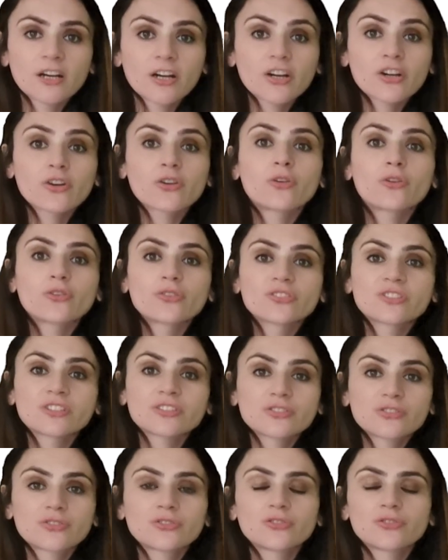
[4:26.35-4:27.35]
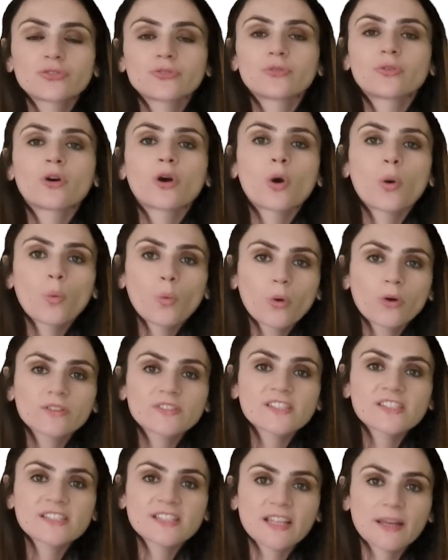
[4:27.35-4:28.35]
According to you, what
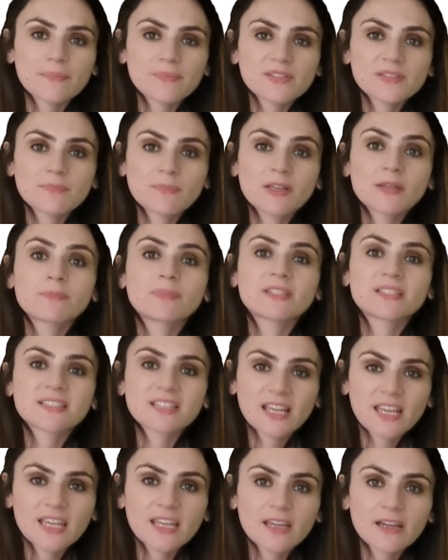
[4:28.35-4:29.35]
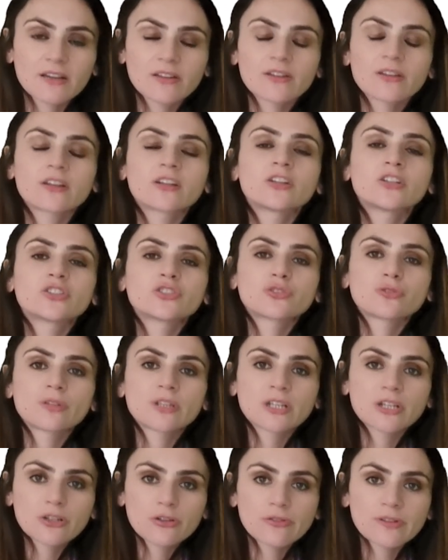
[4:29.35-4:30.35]
steps may be taken to
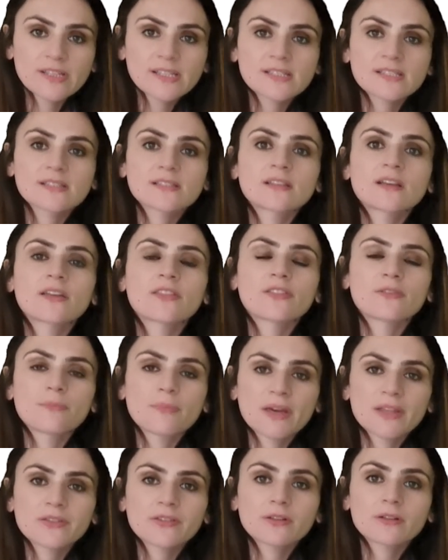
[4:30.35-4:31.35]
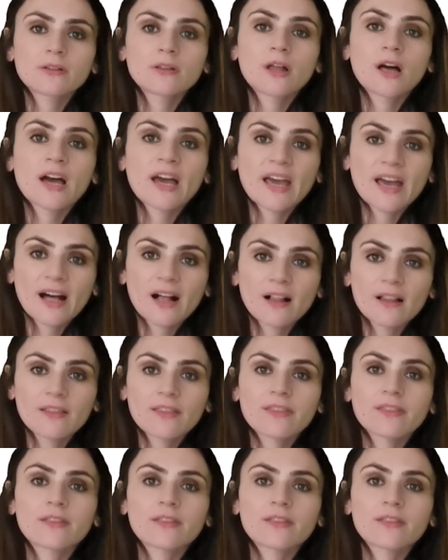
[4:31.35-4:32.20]
increase the mental health